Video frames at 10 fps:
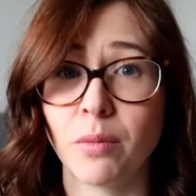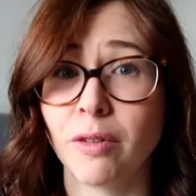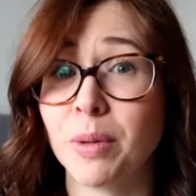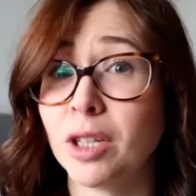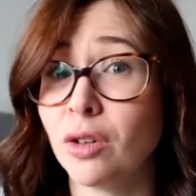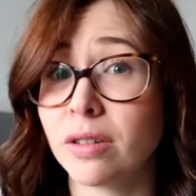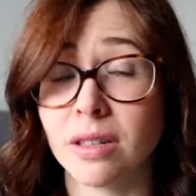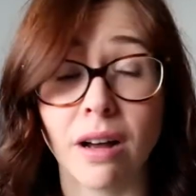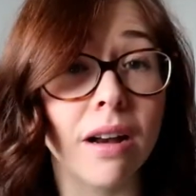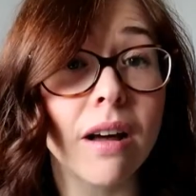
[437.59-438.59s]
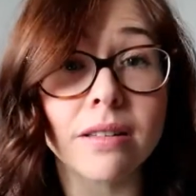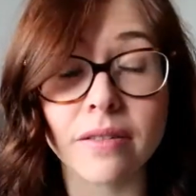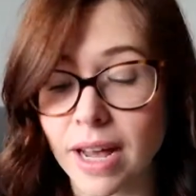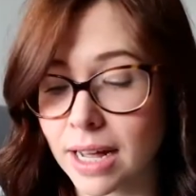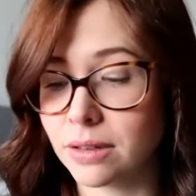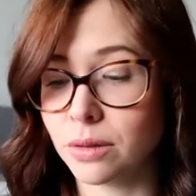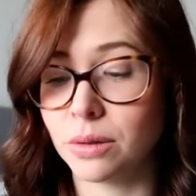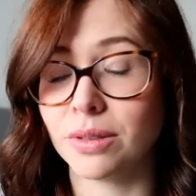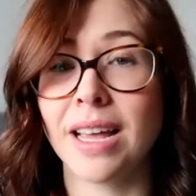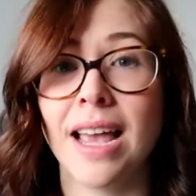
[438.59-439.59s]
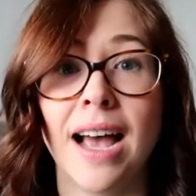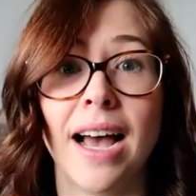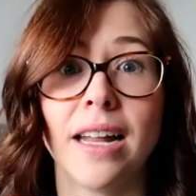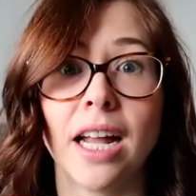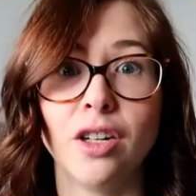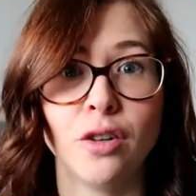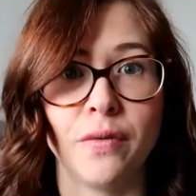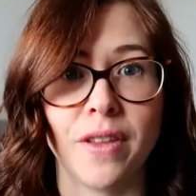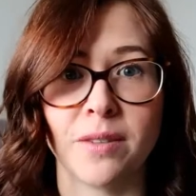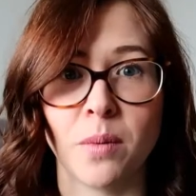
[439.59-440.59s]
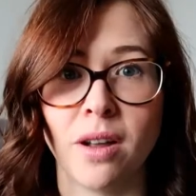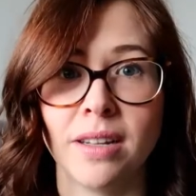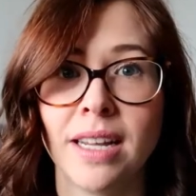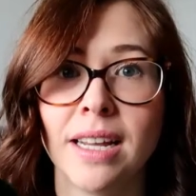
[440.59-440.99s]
we've been using a lot of candles and I love this one.